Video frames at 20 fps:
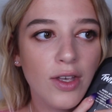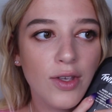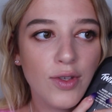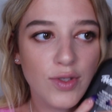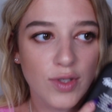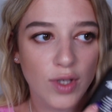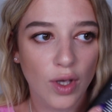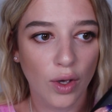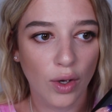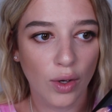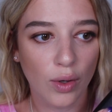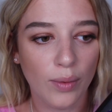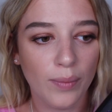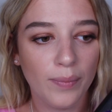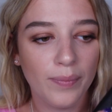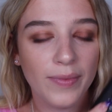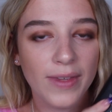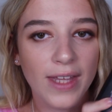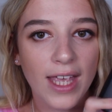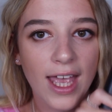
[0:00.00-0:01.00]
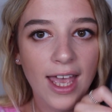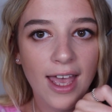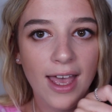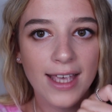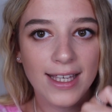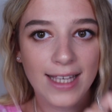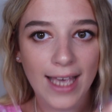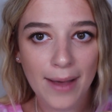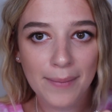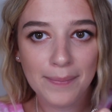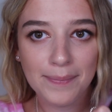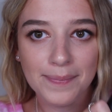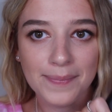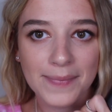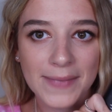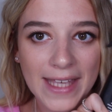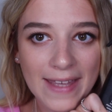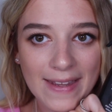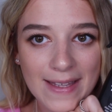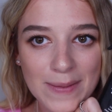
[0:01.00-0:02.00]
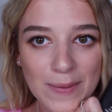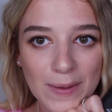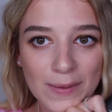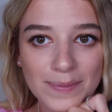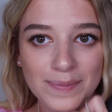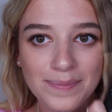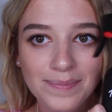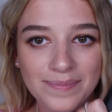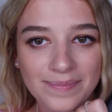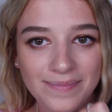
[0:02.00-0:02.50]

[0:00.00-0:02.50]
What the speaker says: So yeah, get this one.